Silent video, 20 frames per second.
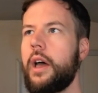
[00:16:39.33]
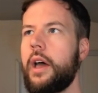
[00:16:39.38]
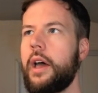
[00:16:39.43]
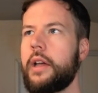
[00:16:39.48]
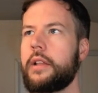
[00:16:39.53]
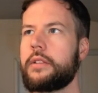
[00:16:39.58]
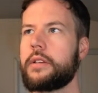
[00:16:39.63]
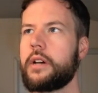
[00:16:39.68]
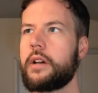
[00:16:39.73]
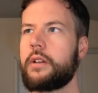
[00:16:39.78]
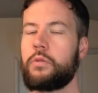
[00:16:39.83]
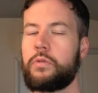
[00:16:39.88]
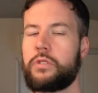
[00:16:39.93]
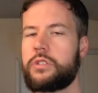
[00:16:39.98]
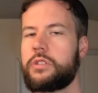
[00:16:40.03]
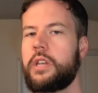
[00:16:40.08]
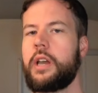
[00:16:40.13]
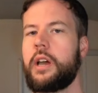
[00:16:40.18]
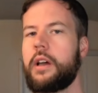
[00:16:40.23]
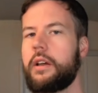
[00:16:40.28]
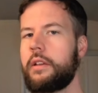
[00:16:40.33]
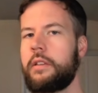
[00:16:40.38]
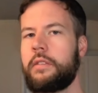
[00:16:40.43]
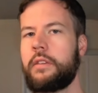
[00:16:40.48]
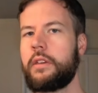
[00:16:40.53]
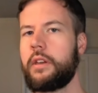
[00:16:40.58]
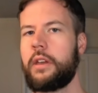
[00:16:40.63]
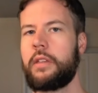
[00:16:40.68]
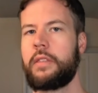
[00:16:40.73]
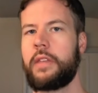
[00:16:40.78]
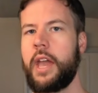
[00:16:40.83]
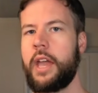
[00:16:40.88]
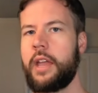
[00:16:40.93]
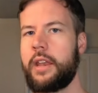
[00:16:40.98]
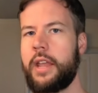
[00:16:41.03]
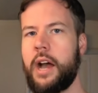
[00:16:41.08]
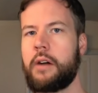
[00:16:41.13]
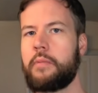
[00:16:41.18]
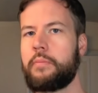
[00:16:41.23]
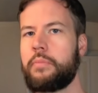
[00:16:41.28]
And you'll see it in the
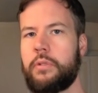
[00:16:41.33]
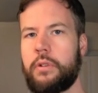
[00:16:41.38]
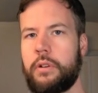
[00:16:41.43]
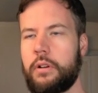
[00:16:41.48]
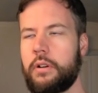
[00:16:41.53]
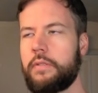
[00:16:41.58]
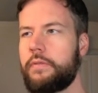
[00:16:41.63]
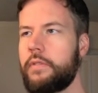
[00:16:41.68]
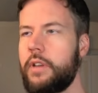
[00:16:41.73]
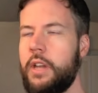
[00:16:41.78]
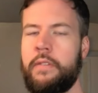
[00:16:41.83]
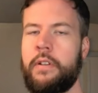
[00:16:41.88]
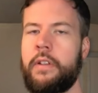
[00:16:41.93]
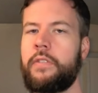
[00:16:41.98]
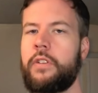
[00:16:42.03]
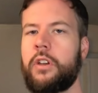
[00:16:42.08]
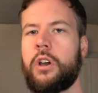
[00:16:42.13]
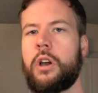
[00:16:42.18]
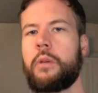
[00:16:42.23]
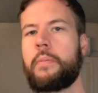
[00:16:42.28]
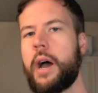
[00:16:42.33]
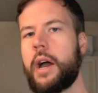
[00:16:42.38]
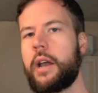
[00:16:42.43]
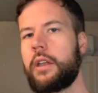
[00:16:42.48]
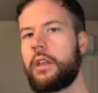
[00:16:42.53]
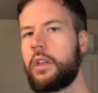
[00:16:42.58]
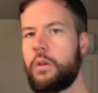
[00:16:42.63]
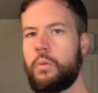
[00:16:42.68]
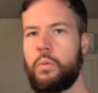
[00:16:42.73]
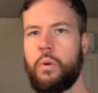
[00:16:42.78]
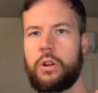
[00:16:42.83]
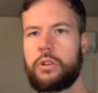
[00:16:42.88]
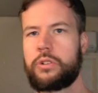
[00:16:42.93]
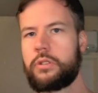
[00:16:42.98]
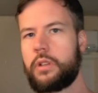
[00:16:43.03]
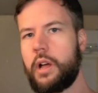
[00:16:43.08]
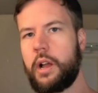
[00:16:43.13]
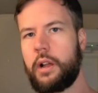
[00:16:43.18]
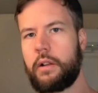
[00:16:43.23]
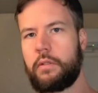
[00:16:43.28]
end output of, even if you go back and you
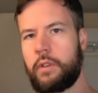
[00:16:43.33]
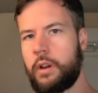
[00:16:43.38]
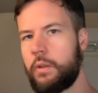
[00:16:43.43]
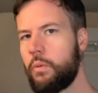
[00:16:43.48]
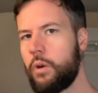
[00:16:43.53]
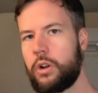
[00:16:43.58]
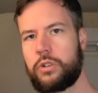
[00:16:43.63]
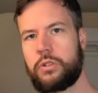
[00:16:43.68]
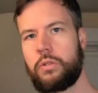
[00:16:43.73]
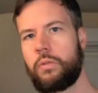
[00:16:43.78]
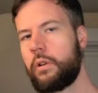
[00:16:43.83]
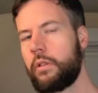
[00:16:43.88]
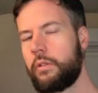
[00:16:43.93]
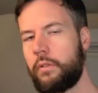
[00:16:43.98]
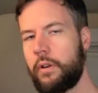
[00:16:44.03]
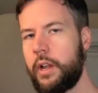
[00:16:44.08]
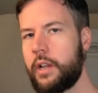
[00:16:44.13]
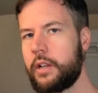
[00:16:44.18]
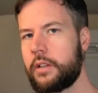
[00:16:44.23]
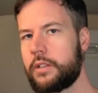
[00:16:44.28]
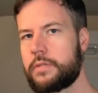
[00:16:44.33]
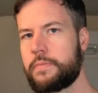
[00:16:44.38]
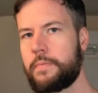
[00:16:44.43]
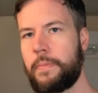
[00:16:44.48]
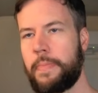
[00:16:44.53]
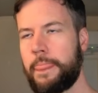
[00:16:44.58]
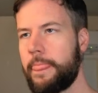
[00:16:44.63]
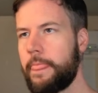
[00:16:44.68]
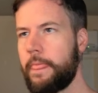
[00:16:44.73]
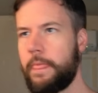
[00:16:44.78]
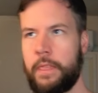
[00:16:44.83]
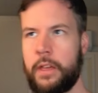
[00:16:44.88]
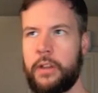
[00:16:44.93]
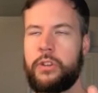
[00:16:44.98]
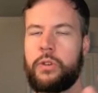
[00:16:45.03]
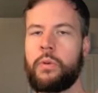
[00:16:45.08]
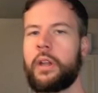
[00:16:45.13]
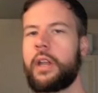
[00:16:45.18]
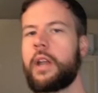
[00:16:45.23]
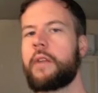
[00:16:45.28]
rewatch Lord of the Rings,
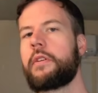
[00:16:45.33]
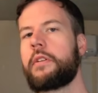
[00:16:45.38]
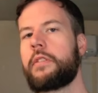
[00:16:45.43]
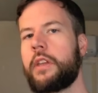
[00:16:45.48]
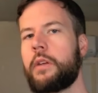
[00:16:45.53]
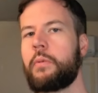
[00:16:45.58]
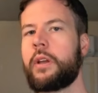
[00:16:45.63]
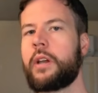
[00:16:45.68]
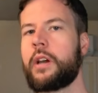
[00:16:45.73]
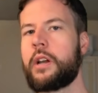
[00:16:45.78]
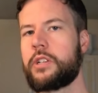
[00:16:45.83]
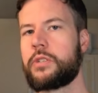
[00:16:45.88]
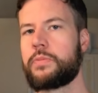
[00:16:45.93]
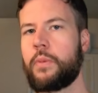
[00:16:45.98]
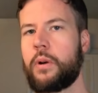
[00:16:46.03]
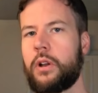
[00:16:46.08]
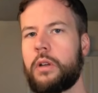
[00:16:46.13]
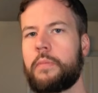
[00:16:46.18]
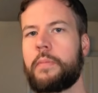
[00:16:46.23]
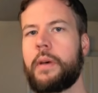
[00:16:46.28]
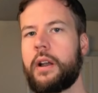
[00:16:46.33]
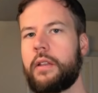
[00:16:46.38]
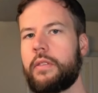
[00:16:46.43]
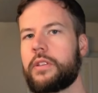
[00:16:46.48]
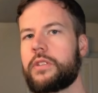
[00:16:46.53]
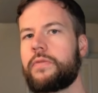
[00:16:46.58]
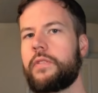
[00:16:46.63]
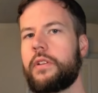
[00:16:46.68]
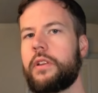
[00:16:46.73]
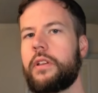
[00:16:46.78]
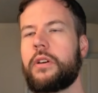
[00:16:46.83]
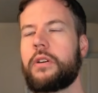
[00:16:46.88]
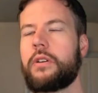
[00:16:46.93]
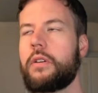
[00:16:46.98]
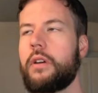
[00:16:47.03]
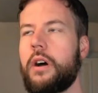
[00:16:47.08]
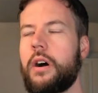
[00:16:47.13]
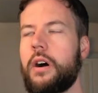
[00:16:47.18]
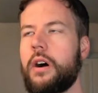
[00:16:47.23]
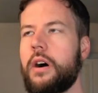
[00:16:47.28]
they're doing everything we kind of spoke about in this
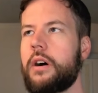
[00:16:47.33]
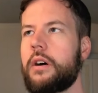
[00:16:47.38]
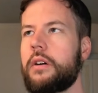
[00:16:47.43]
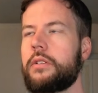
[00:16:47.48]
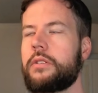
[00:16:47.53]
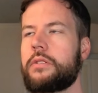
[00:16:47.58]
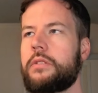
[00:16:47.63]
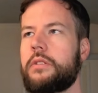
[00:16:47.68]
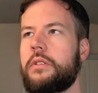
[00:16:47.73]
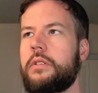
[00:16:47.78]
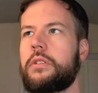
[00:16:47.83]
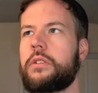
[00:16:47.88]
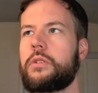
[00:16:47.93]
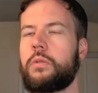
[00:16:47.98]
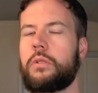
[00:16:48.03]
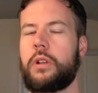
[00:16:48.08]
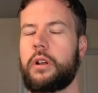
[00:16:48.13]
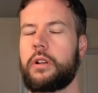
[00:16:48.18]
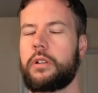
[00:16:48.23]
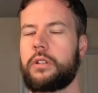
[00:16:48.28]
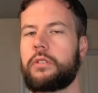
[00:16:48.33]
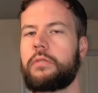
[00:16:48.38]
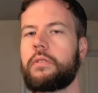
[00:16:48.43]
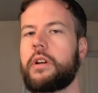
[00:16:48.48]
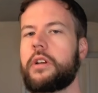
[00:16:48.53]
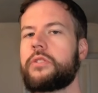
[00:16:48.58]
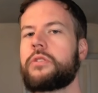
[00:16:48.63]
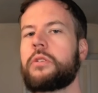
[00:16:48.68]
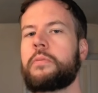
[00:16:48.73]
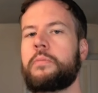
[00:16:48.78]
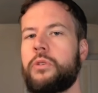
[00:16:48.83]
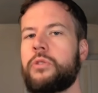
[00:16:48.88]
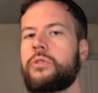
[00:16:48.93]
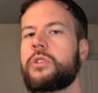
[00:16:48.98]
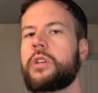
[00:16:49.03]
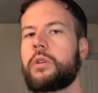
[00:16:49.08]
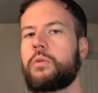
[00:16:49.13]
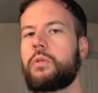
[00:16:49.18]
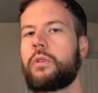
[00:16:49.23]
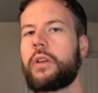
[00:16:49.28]
video to a lot of degrees. So
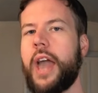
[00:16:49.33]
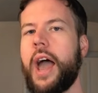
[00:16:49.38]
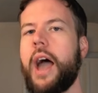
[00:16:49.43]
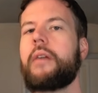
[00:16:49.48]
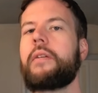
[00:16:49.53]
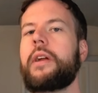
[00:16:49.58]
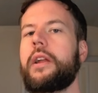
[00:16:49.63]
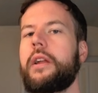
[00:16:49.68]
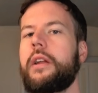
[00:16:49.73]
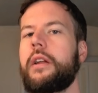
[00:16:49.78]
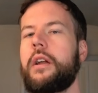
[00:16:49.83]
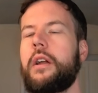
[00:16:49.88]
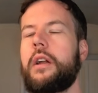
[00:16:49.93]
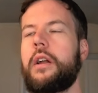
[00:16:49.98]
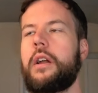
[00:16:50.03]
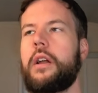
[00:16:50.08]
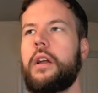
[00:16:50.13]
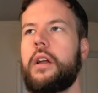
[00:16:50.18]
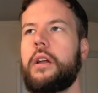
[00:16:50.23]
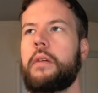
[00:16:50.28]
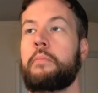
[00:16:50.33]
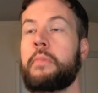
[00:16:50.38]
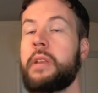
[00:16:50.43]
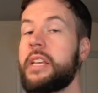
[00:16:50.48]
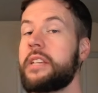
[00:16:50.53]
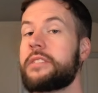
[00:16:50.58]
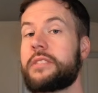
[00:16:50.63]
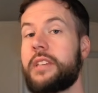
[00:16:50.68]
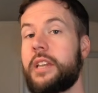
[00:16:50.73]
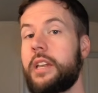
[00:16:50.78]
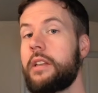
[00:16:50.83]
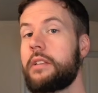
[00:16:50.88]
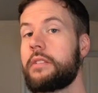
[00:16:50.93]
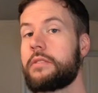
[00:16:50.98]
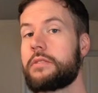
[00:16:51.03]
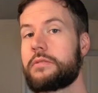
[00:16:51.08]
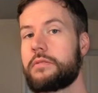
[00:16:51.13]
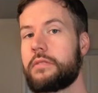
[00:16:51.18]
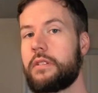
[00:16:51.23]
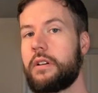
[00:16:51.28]
music will carry mini
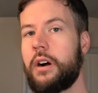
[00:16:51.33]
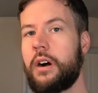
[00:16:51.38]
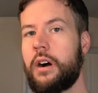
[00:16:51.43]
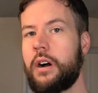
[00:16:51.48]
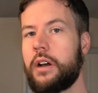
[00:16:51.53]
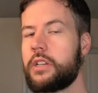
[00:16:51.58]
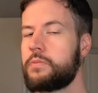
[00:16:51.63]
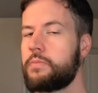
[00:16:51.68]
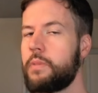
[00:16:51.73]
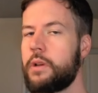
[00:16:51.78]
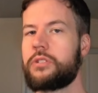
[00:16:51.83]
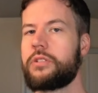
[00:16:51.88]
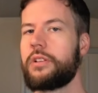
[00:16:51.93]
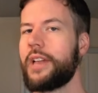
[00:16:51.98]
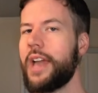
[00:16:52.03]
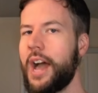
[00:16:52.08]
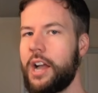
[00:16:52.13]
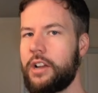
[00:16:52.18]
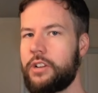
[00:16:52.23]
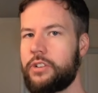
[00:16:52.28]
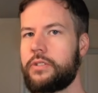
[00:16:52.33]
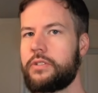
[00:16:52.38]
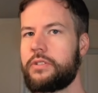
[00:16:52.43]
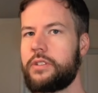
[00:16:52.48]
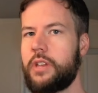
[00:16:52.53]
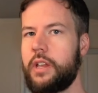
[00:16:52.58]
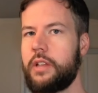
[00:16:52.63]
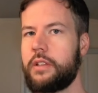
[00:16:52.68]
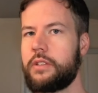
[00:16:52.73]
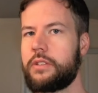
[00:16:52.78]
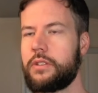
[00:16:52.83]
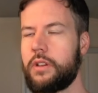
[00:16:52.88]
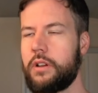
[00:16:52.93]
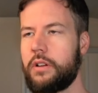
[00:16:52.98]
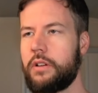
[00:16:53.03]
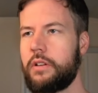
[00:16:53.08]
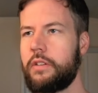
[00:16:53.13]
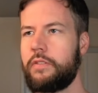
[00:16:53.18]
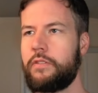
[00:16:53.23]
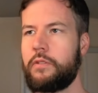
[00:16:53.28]
scenes, especially action scenes.
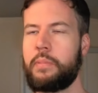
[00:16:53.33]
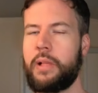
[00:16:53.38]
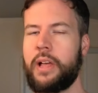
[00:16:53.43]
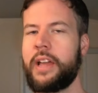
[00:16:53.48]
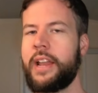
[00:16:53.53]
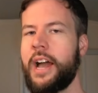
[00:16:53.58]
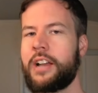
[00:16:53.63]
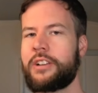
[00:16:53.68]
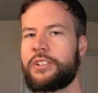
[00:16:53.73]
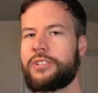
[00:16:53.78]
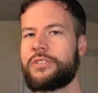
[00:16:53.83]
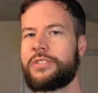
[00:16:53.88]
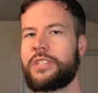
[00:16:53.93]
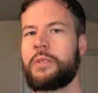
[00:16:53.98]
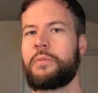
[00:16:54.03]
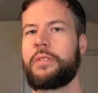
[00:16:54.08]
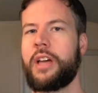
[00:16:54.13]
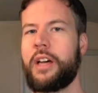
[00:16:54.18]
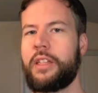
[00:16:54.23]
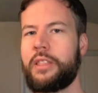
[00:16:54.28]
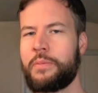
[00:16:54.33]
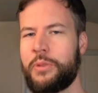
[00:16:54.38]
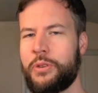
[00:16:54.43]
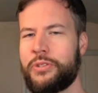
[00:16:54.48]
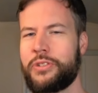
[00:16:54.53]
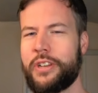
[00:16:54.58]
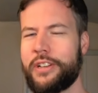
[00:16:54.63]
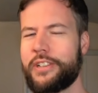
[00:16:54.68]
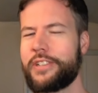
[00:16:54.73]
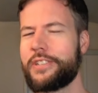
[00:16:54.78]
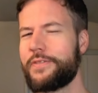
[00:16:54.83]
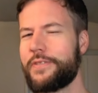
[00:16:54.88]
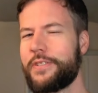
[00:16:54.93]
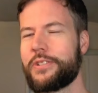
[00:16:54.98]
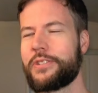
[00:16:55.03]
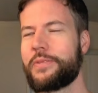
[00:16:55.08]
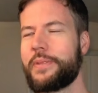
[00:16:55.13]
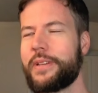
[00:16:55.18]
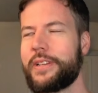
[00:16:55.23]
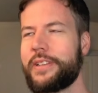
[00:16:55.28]
So if you play an action scene without the music, it just
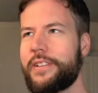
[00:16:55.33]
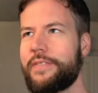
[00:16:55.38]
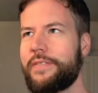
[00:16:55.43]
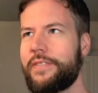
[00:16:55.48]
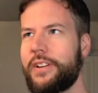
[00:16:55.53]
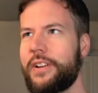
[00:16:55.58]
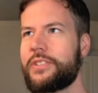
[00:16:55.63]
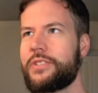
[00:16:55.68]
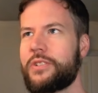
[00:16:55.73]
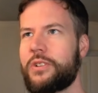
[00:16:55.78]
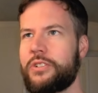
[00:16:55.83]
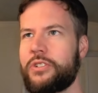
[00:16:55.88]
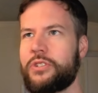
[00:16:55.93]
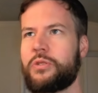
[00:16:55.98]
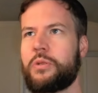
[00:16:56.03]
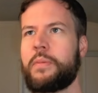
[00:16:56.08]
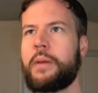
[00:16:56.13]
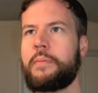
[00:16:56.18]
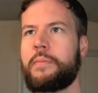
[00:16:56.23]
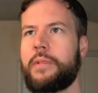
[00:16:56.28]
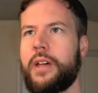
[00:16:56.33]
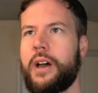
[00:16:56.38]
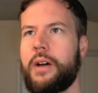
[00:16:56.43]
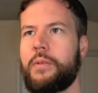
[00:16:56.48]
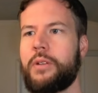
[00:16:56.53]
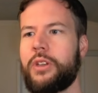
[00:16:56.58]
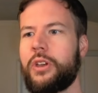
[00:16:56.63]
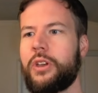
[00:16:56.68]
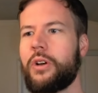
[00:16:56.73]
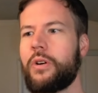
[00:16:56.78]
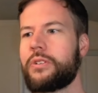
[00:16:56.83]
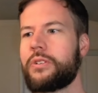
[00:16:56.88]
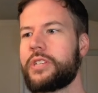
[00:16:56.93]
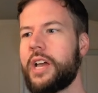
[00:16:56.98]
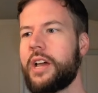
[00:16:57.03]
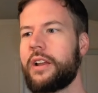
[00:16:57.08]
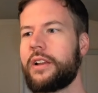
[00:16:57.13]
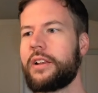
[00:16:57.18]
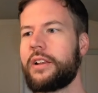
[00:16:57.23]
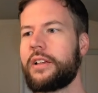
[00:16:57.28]
feels a bit different. So just remember that when you're going
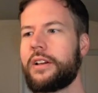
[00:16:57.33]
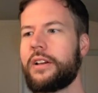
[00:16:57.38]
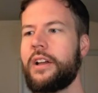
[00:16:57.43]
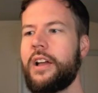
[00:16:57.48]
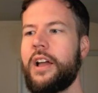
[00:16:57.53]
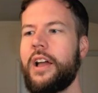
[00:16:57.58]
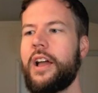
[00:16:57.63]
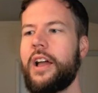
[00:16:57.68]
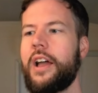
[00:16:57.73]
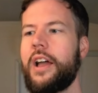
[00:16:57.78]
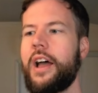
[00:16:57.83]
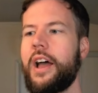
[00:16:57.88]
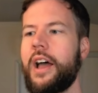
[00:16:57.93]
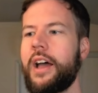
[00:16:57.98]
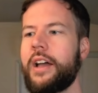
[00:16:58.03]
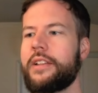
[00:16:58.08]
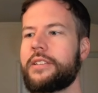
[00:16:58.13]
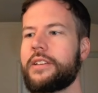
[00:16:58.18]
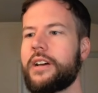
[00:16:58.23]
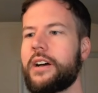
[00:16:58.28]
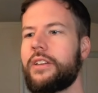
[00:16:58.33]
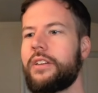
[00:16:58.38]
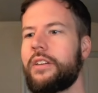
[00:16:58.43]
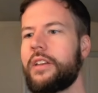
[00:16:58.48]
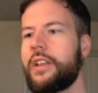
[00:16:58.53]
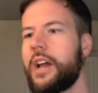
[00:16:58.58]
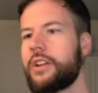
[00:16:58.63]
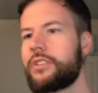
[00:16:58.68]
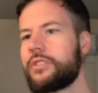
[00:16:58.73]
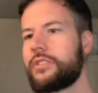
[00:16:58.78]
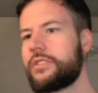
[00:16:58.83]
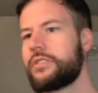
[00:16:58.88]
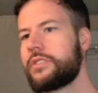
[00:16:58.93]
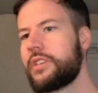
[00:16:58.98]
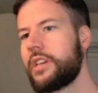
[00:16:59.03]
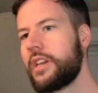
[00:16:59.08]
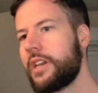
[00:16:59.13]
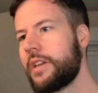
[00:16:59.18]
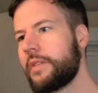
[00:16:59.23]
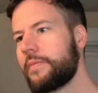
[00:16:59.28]
to edit it. And you can actually
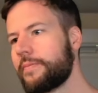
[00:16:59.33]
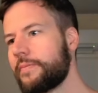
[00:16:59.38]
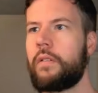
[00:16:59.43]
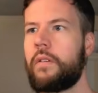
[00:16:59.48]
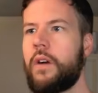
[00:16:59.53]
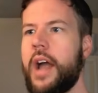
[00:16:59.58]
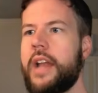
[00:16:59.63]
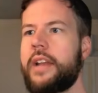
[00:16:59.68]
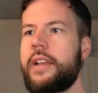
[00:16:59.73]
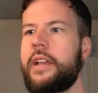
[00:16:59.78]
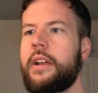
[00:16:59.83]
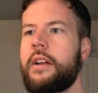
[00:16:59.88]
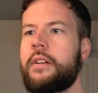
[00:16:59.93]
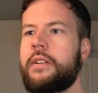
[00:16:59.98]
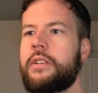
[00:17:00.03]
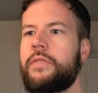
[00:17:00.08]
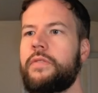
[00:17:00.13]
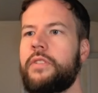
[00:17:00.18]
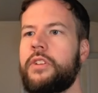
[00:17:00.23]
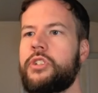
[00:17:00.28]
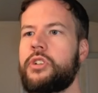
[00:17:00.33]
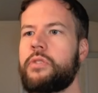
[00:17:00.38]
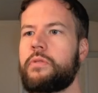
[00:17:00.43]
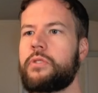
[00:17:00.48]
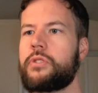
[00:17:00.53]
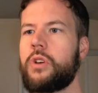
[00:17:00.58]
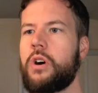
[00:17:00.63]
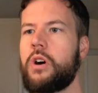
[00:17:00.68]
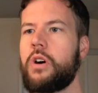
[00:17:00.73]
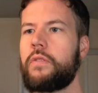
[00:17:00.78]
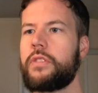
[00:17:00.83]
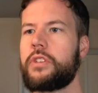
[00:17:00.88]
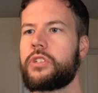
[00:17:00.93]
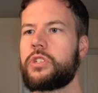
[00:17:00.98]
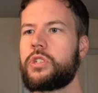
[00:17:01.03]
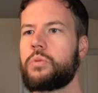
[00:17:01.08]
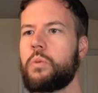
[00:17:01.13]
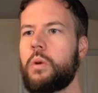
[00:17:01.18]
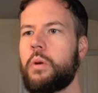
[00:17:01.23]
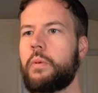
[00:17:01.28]
see right here in DaVinci Resolve,
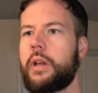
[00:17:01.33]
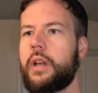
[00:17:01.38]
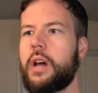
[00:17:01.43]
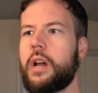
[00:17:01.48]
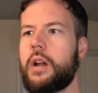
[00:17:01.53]
this is where we're